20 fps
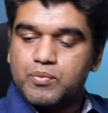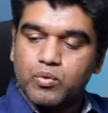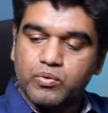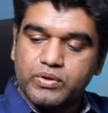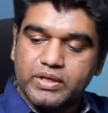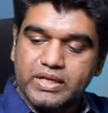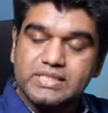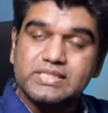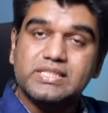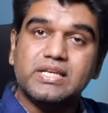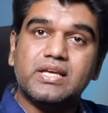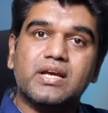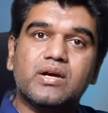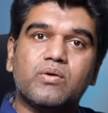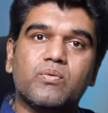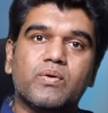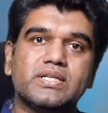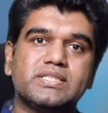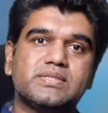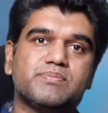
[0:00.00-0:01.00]
Protein C
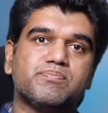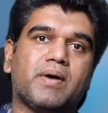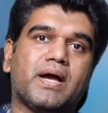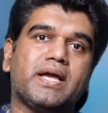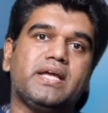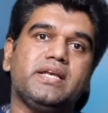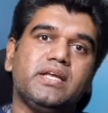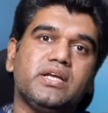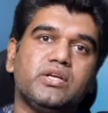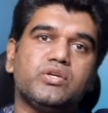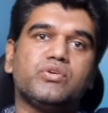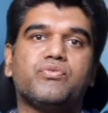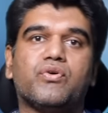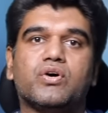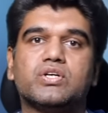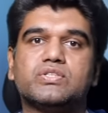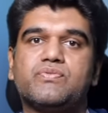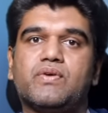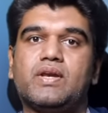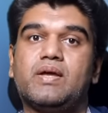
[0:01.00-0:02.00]
requires binding to
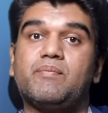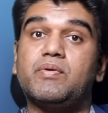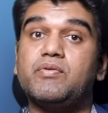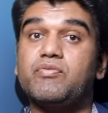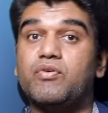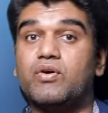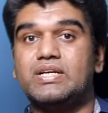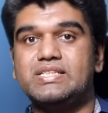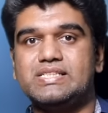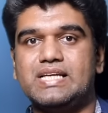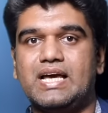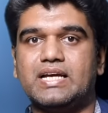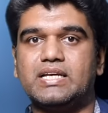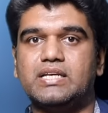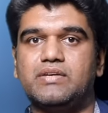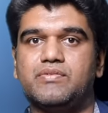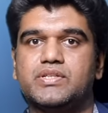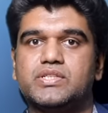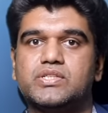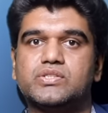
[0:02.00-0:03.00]
phospholipid for its
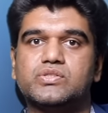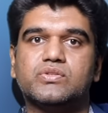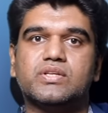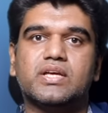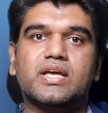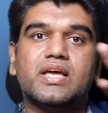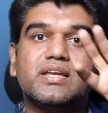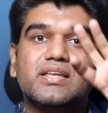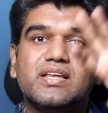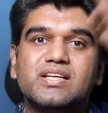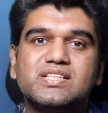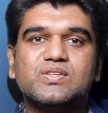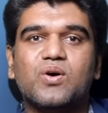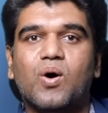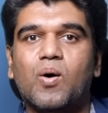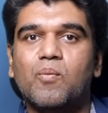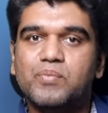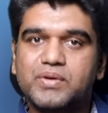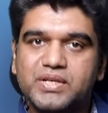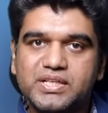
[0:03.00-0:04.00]
activation. So the, here there is
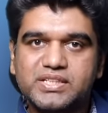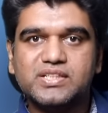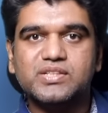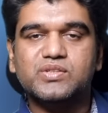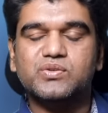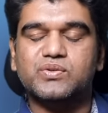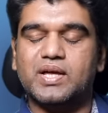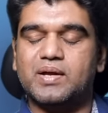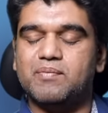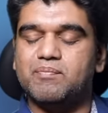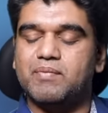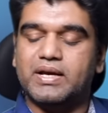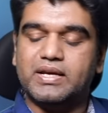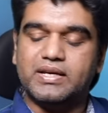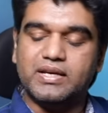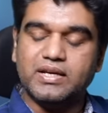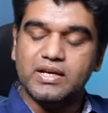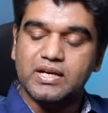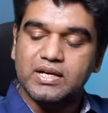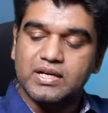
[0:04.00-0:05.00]
competition to that
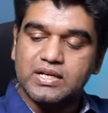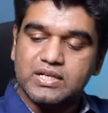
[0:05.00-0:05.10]
binding.